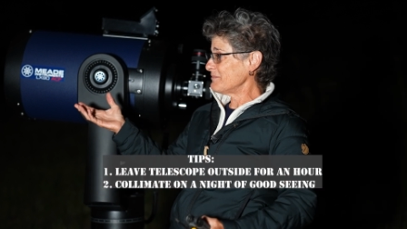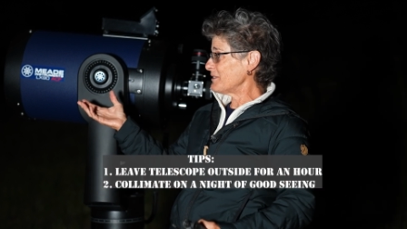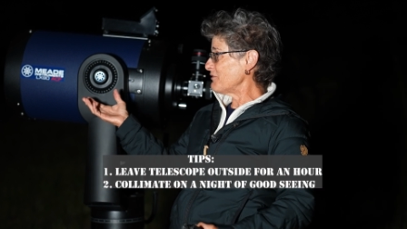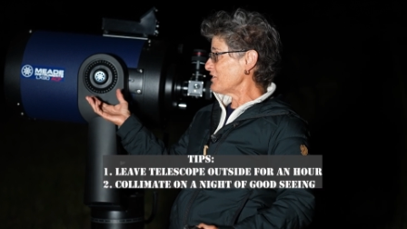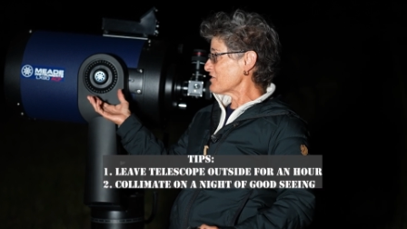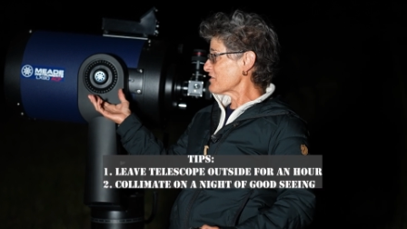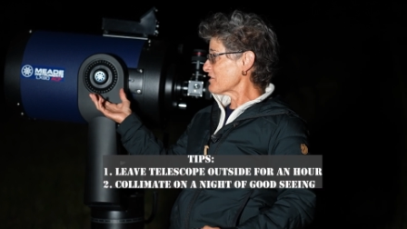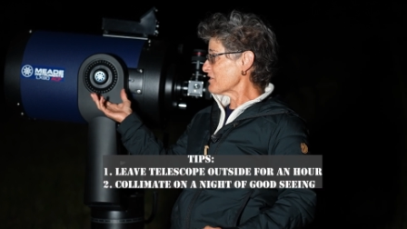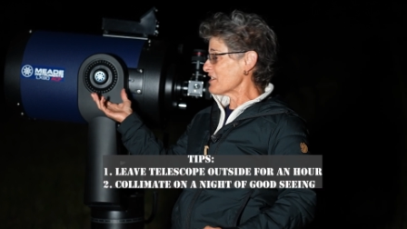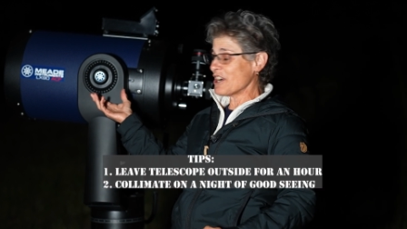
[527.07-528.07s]
if it's
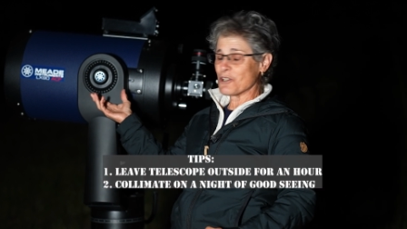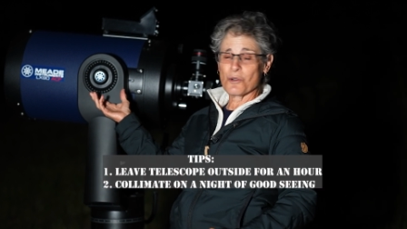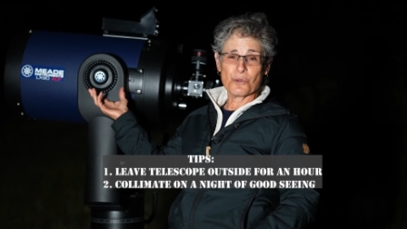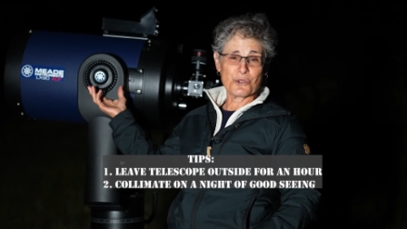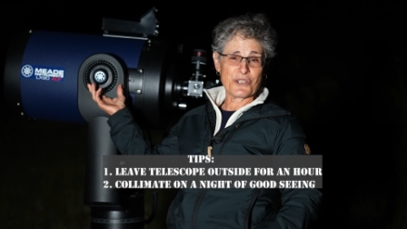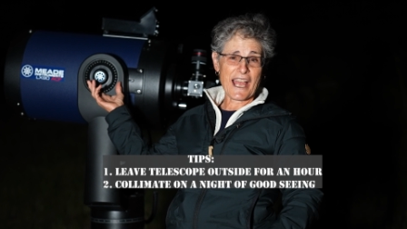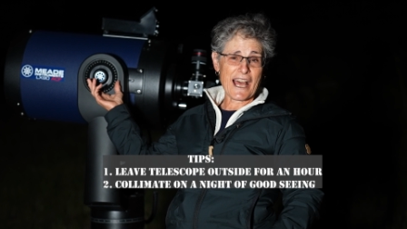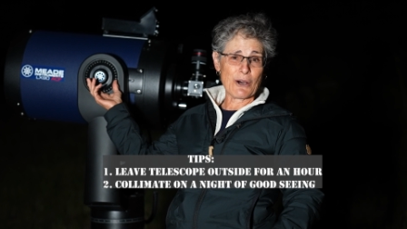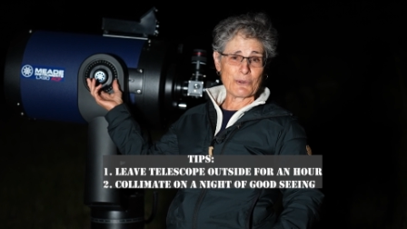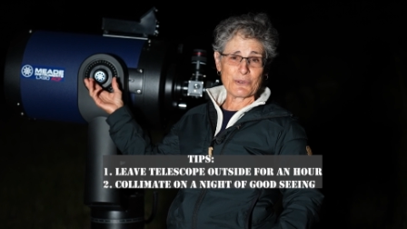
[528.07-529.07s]
not cooled
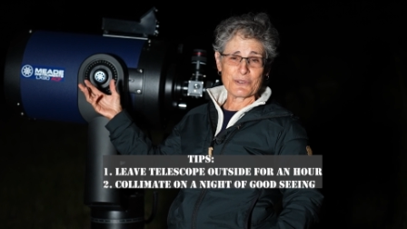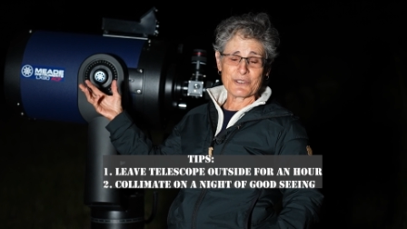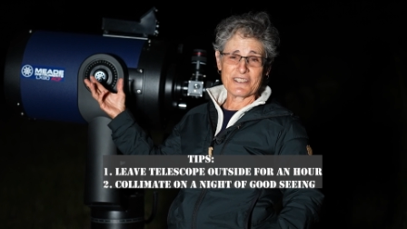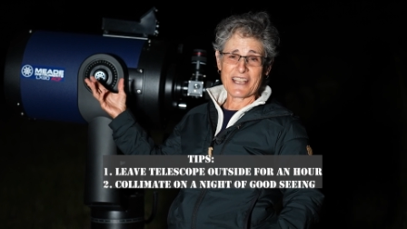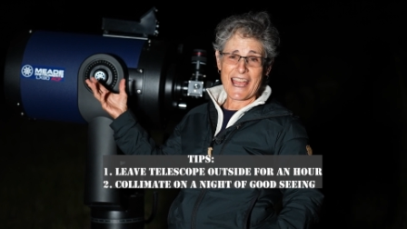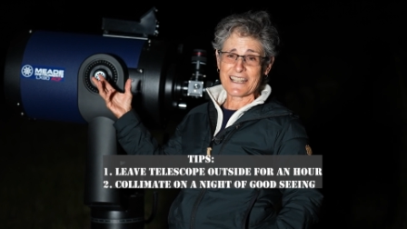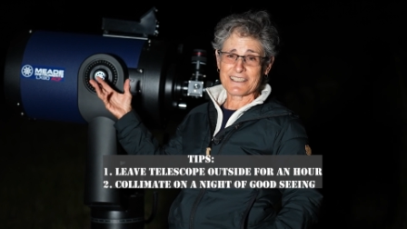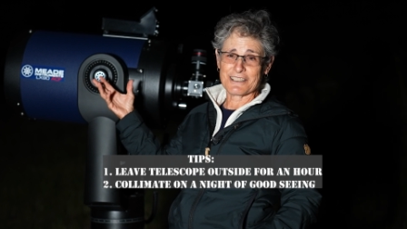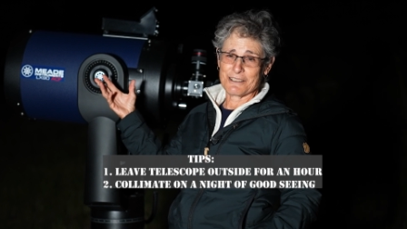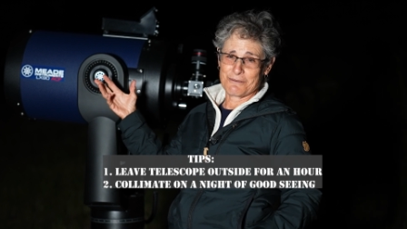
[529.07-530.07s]
down, that
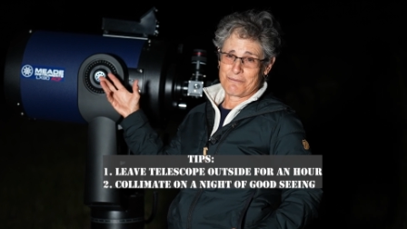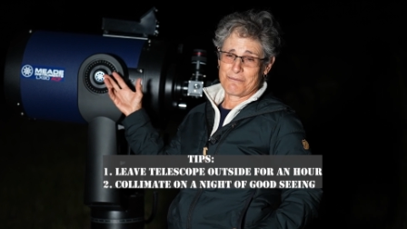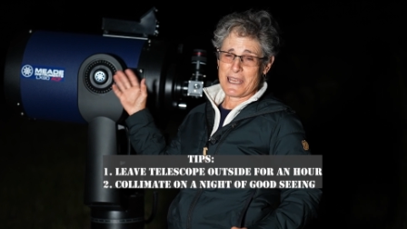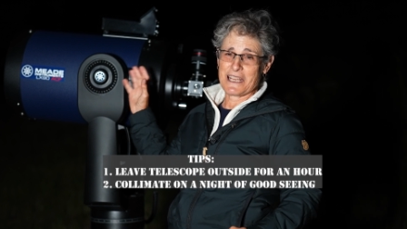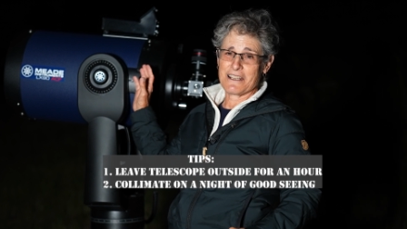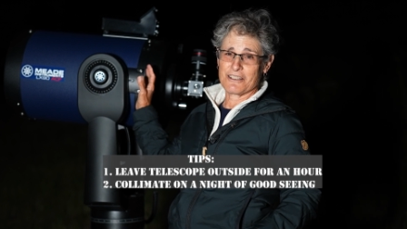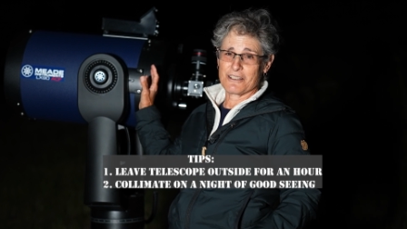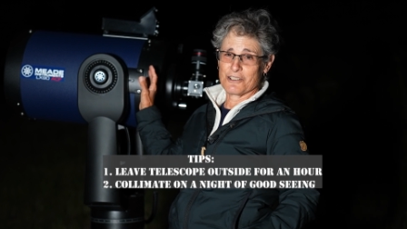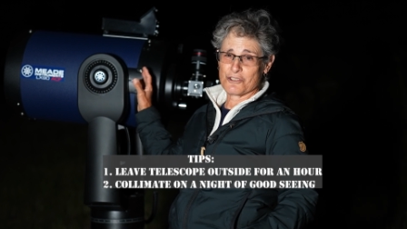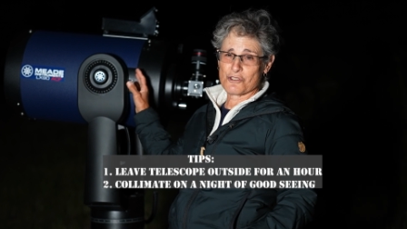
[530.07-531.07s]
can make
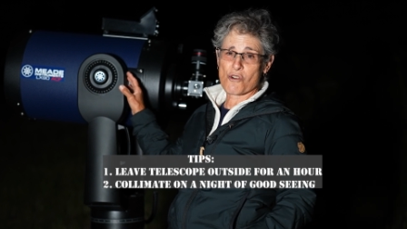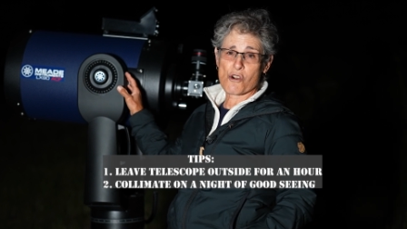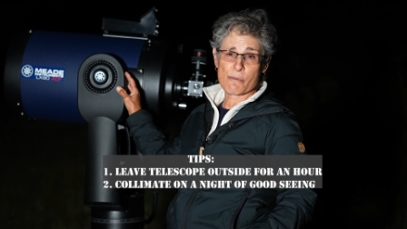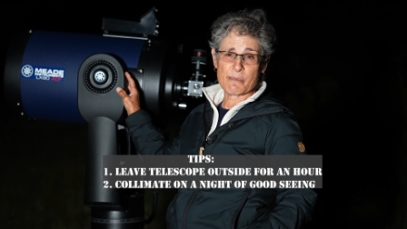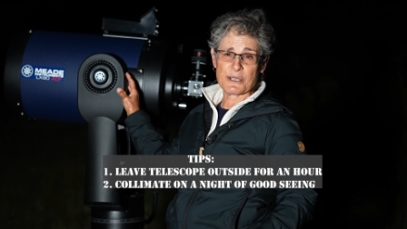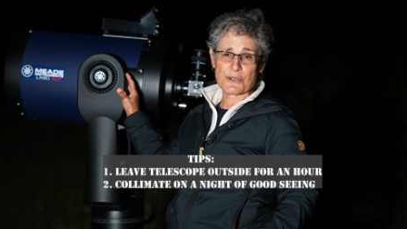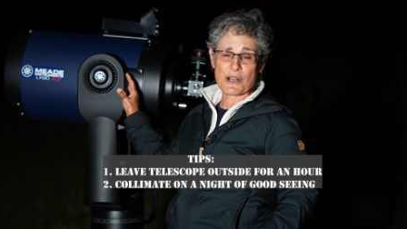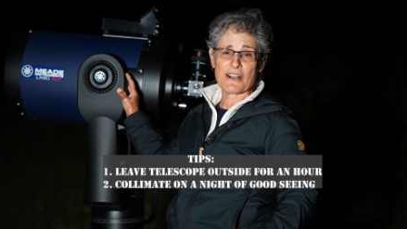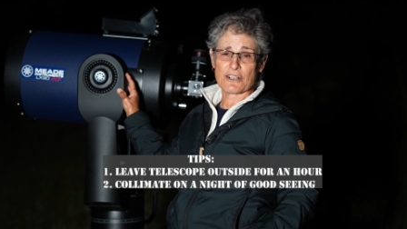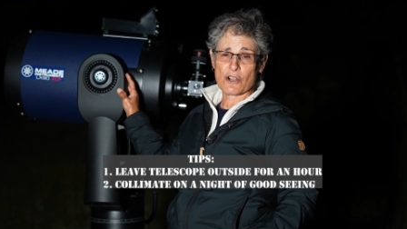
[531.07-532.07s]
the star appear
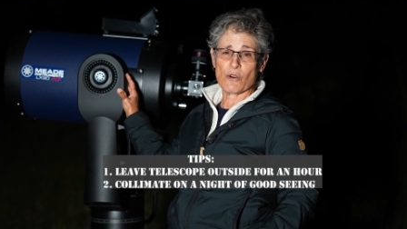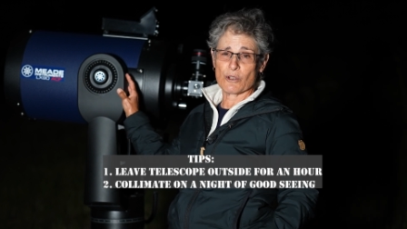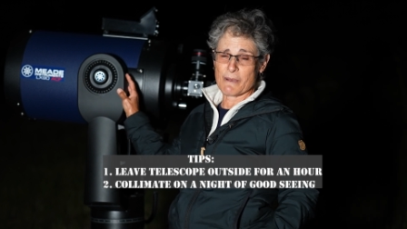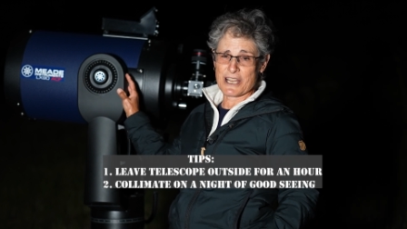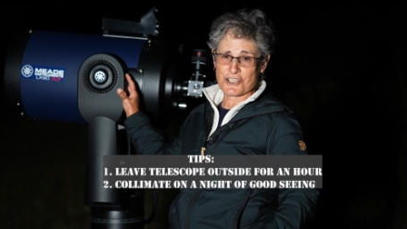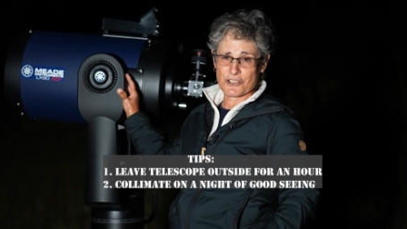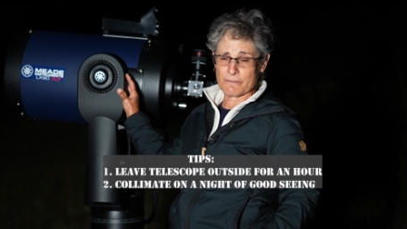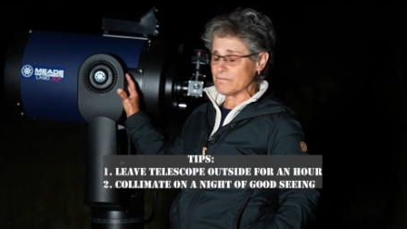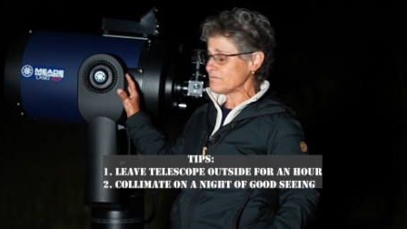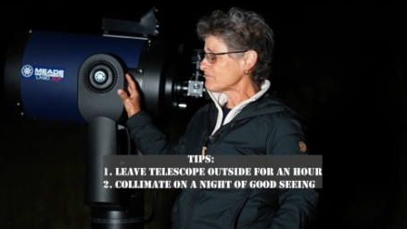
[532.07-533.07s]
out of collimation.